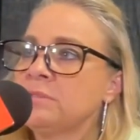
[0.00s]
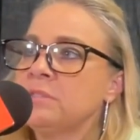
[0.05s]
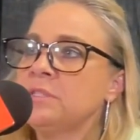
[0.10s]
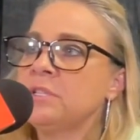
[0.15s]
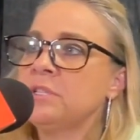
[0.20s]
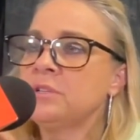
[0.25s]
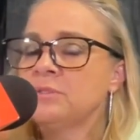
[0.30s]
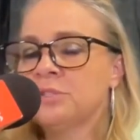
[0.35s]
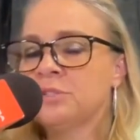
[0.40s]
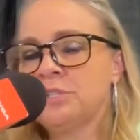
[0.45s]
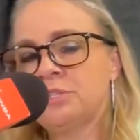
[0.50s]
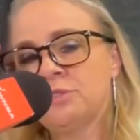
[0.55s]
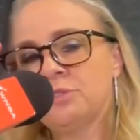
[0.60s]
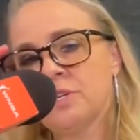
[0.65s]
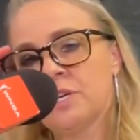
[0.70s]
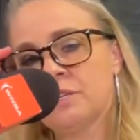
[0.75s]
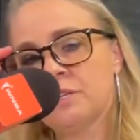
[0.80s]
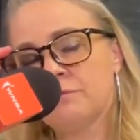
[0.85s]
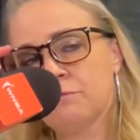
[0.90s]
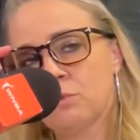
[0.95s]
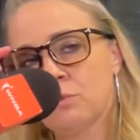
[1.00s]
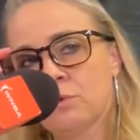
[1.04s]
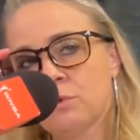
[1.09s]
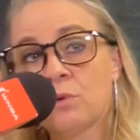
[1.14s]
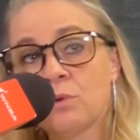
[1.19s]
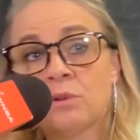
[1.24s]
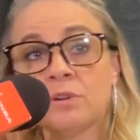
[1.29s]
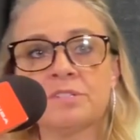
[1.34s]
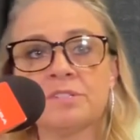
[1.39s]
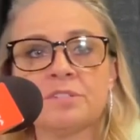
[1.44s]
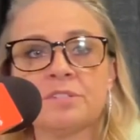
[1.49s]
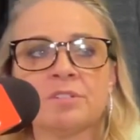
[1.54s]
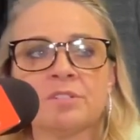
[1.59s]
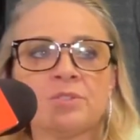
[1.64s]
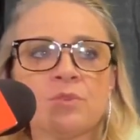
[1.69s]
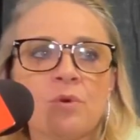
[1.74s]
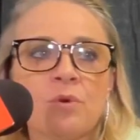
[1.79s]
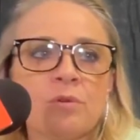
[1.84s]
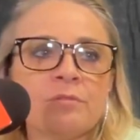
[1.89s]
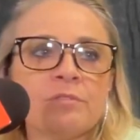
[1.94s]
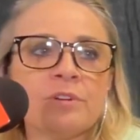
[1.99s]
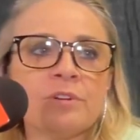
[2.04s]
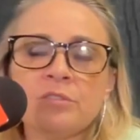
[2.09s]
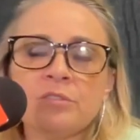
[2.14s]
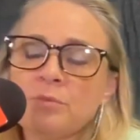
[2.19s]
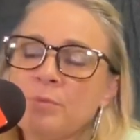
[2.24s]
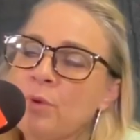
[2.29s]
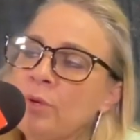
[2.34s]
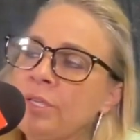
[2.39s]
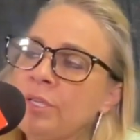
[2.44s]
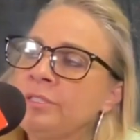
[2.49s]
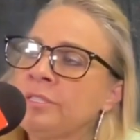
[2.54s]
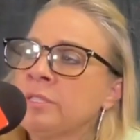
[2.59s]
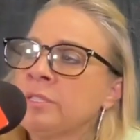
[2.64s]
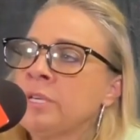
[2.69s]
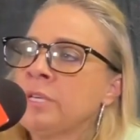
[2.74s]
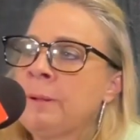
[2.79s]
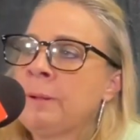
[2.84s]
You know, you do that in four quarters, you're going to score over 100 points.